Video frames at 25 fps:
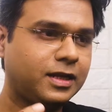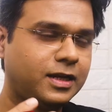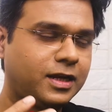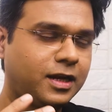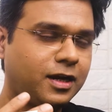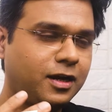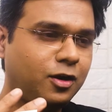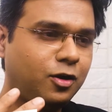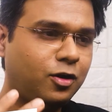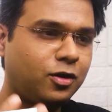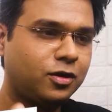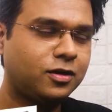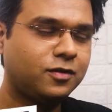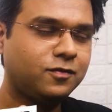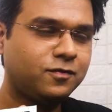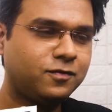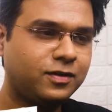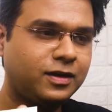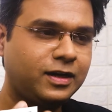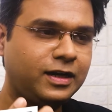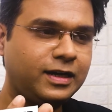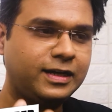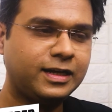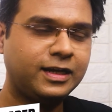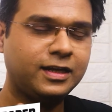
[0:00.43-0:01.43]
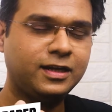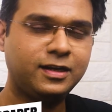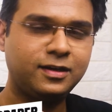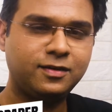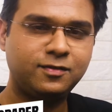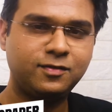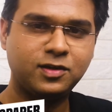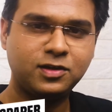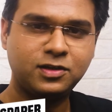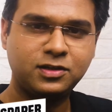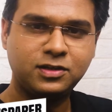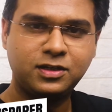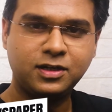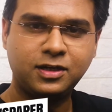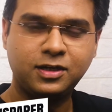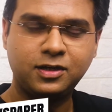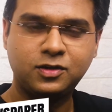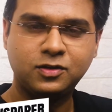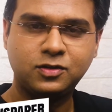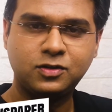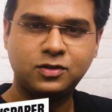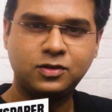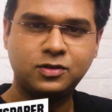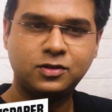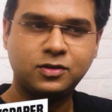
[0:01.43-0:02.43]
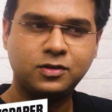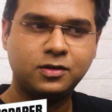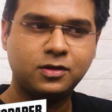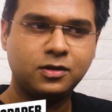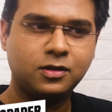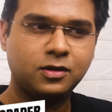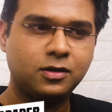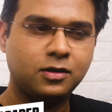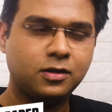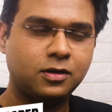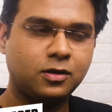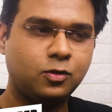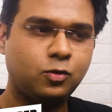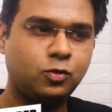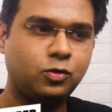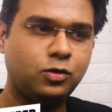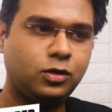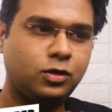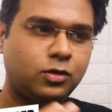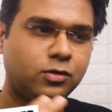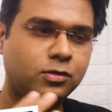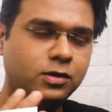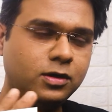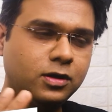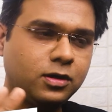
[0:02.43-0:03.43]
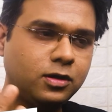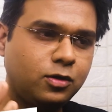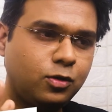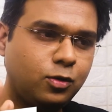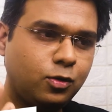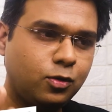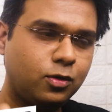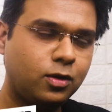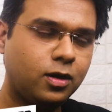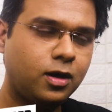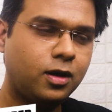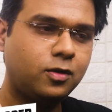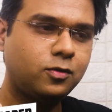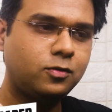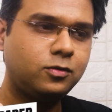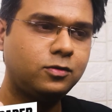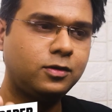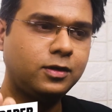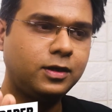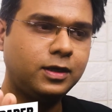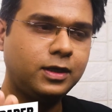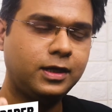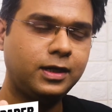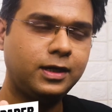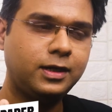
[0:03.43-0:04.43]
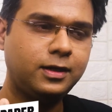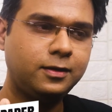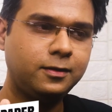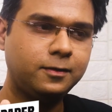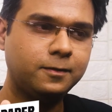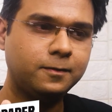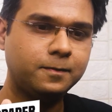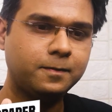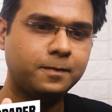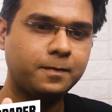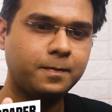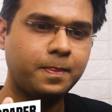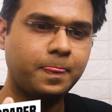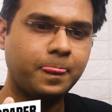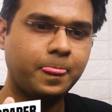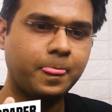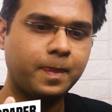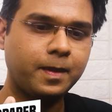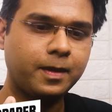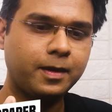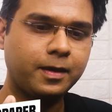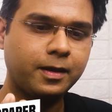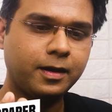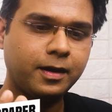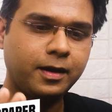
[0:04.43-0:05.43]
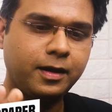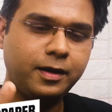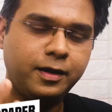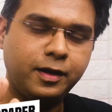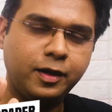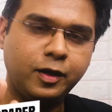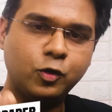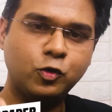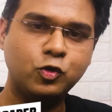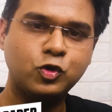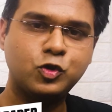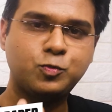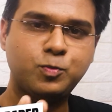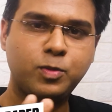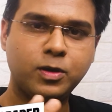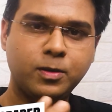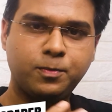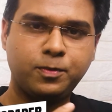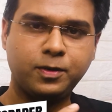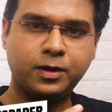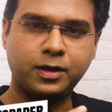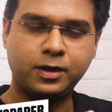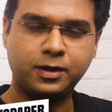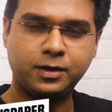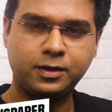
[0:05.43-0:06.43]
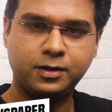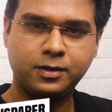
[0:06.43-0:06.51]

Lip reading: are a lot of retail investors who don't know how to read a newspaper.